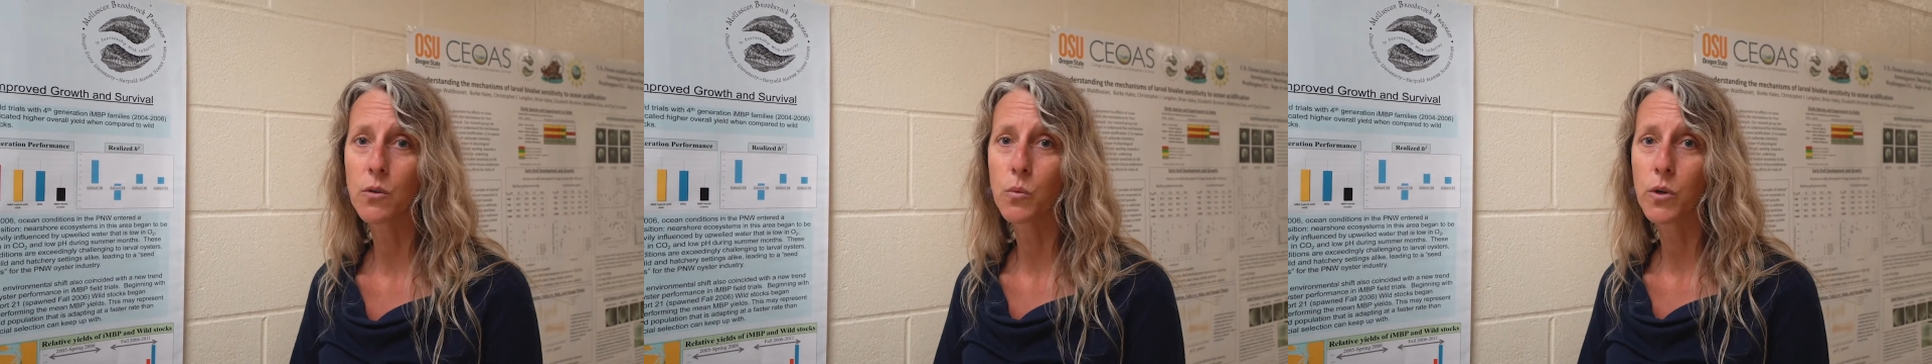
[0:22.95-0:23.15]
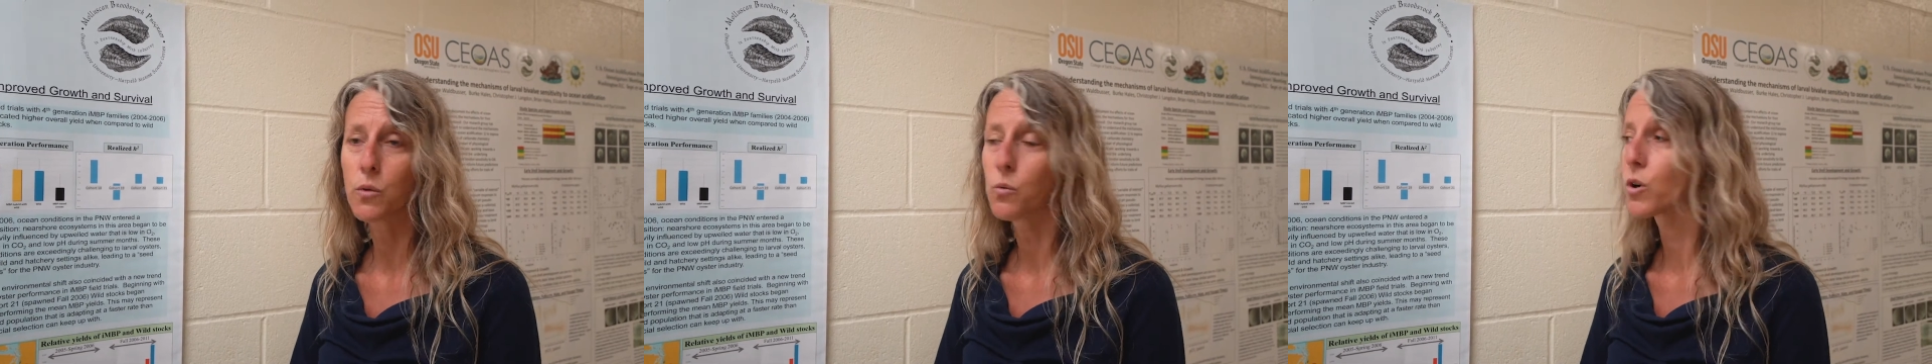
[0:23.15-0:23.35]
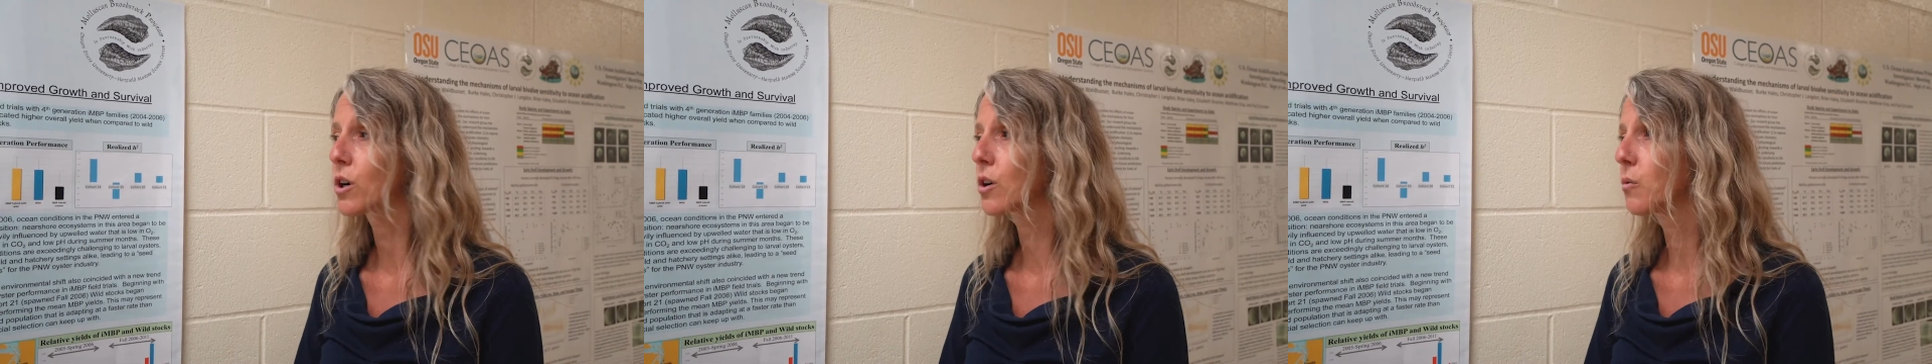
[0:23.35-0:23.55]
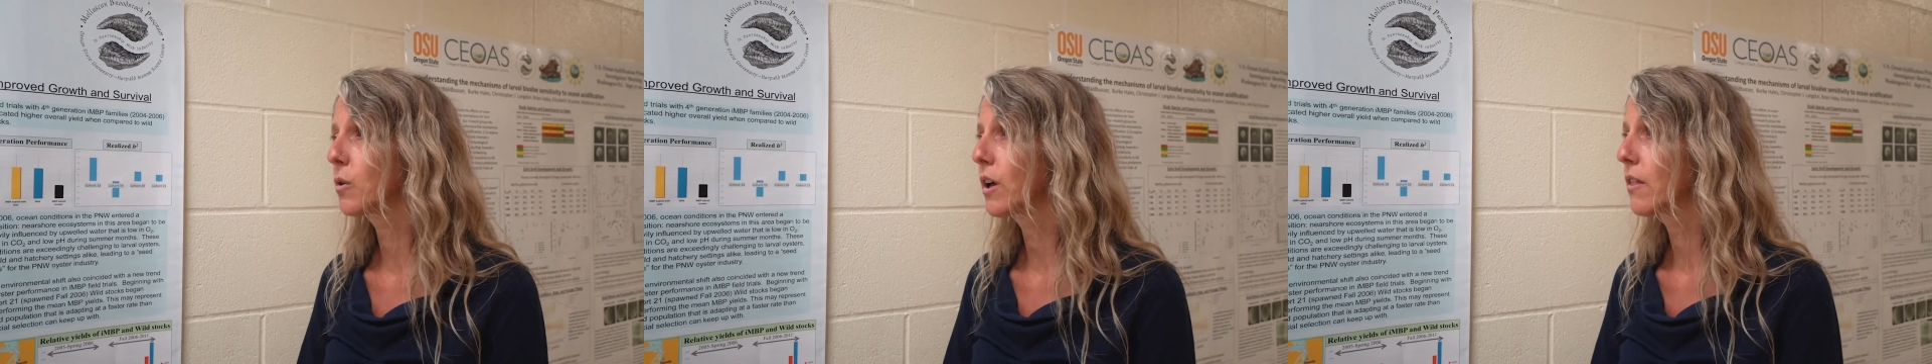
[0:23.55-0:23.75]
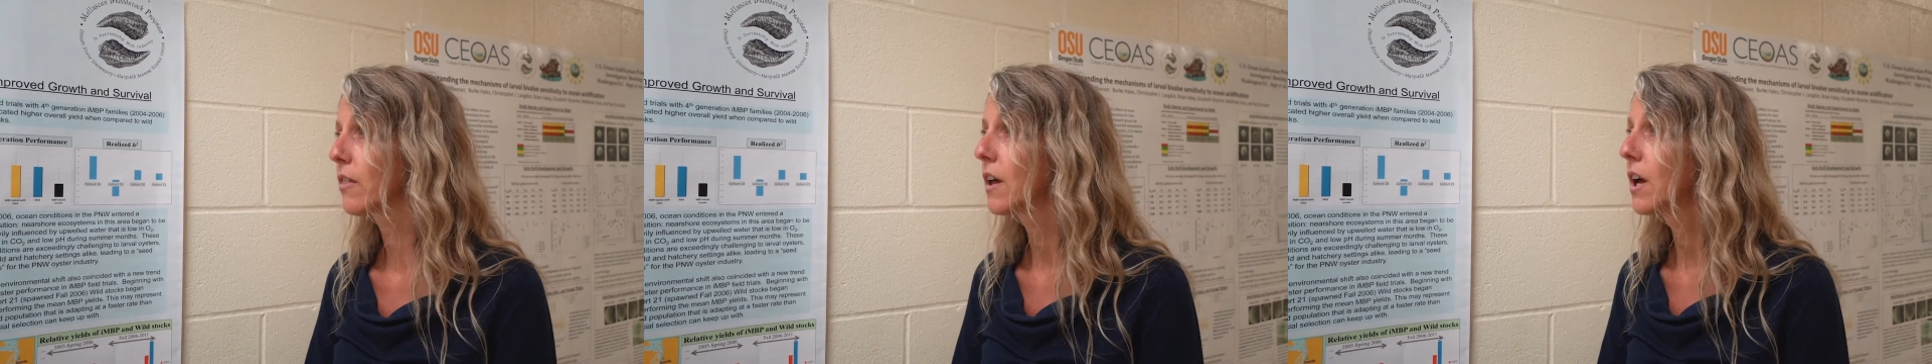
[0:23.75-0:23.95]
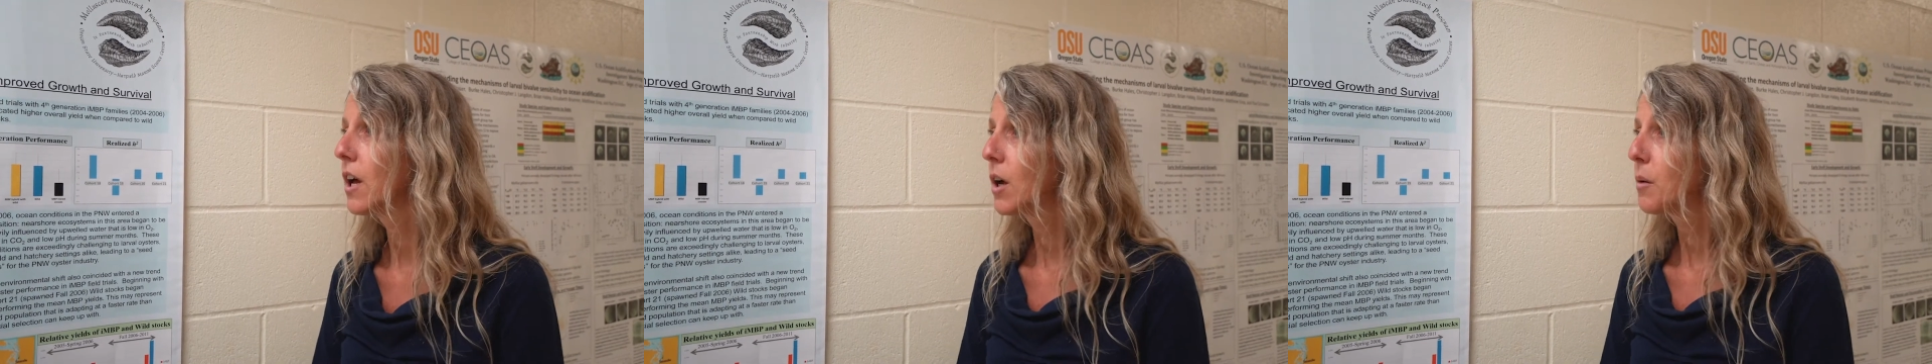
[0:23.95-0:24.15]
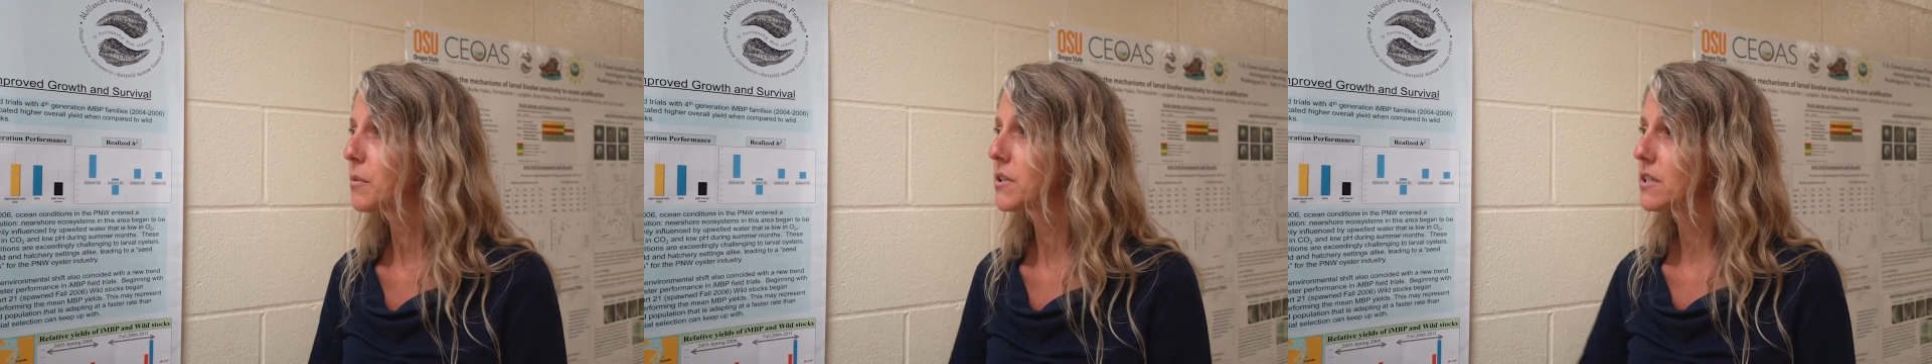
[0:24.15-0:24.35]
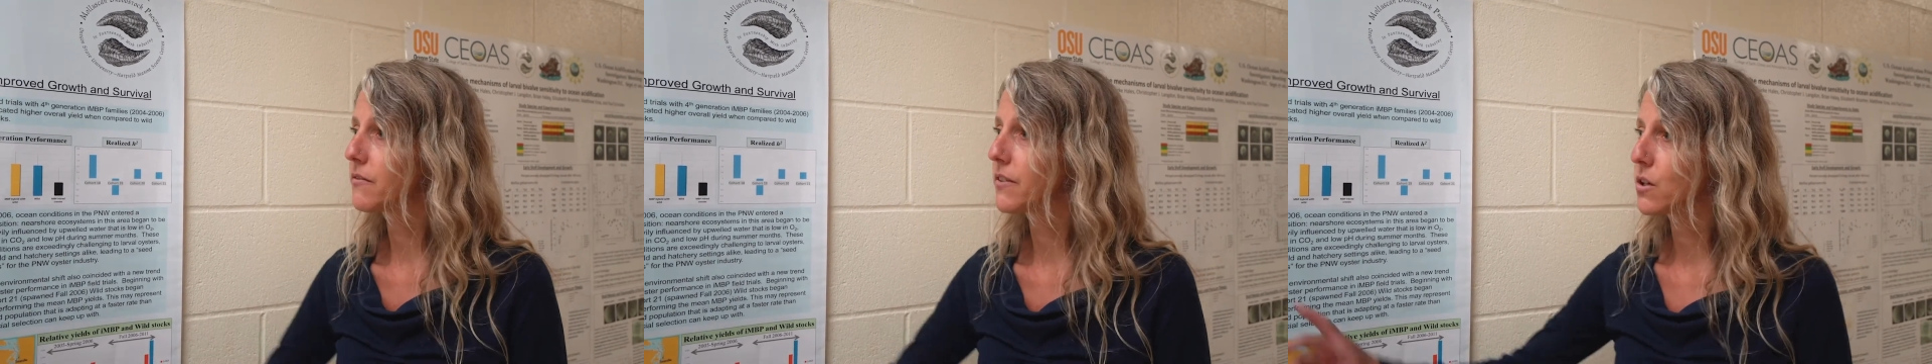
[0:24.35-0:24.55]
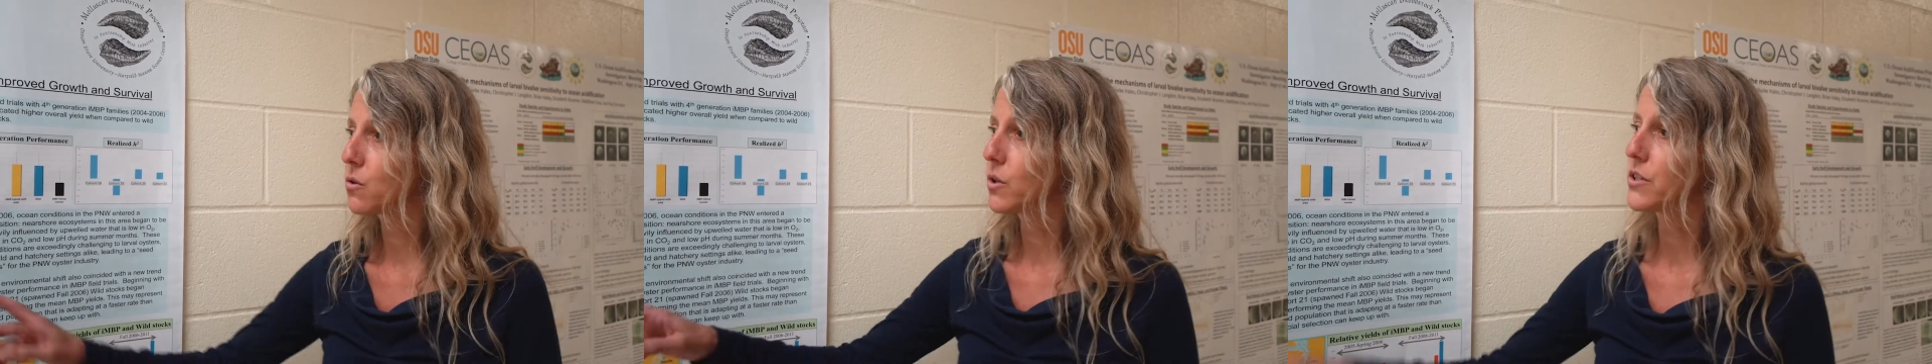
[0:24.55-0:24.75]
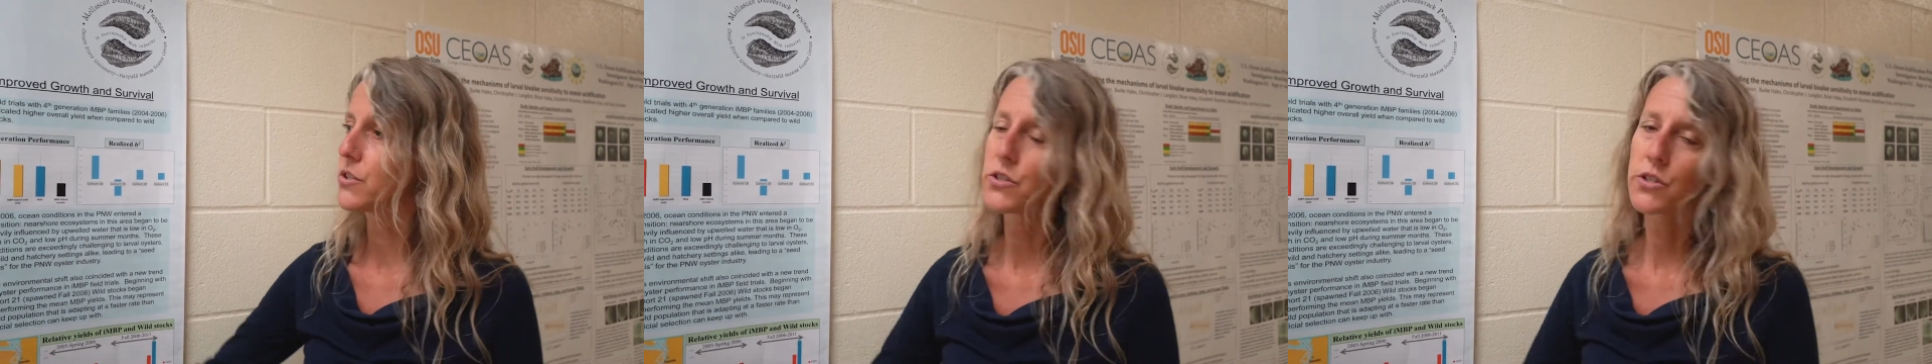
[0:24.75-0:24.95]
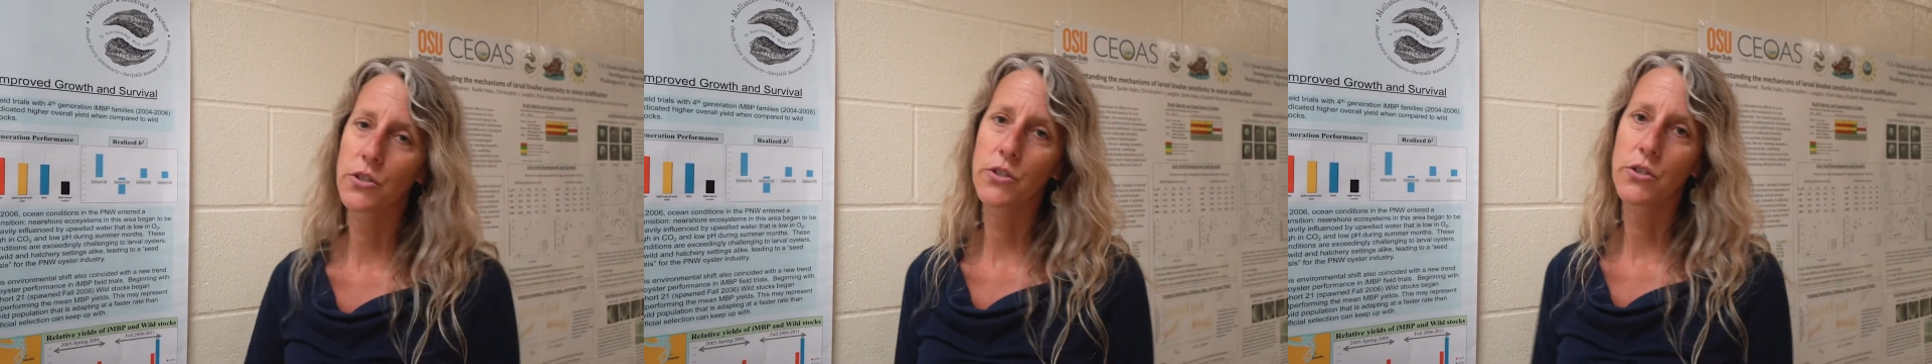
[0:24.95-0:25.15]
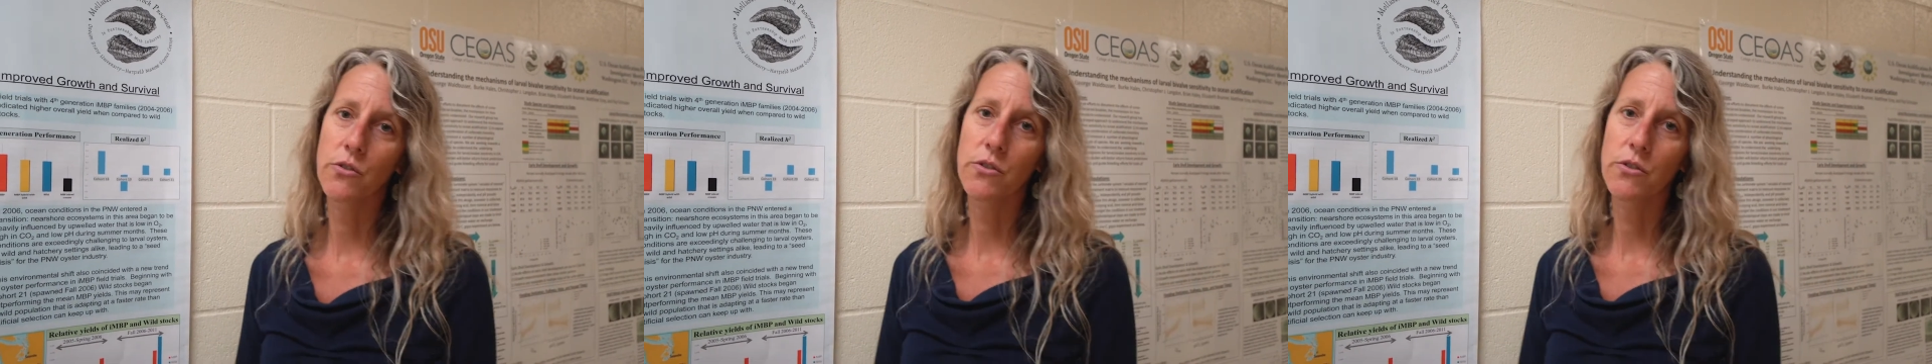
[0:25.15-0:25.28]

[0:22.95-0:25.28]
We work with Pacific oysters,